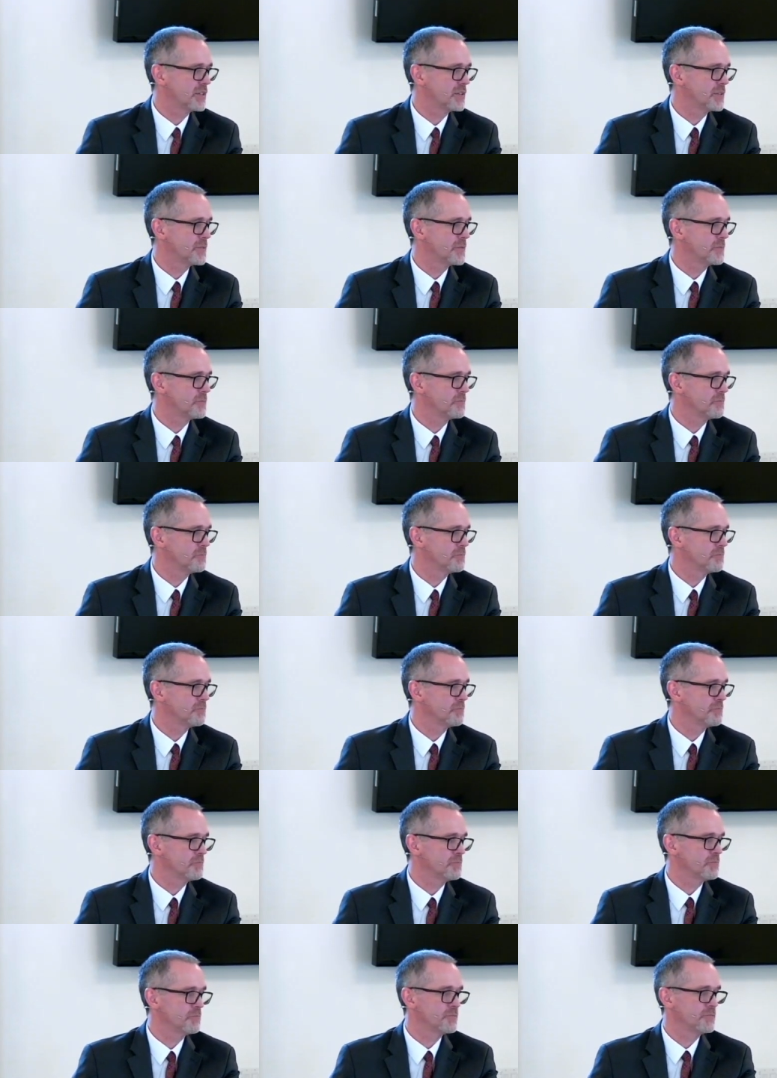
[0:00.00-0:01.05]

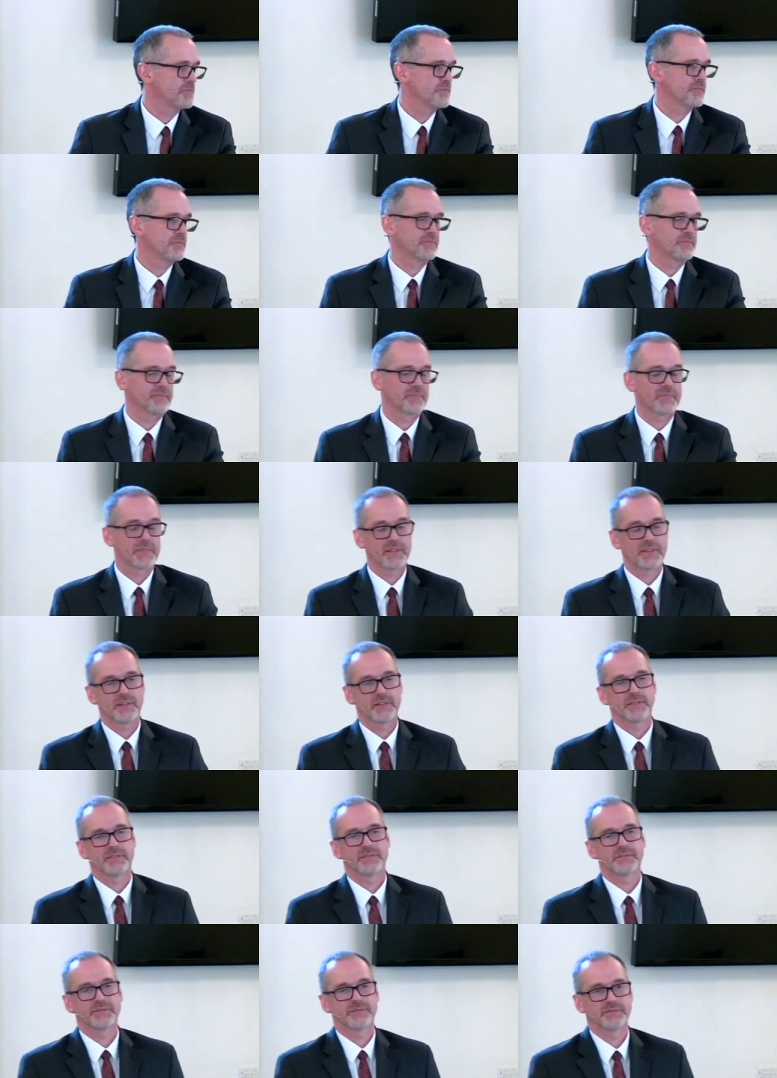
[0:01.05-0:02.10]
(no one is talking)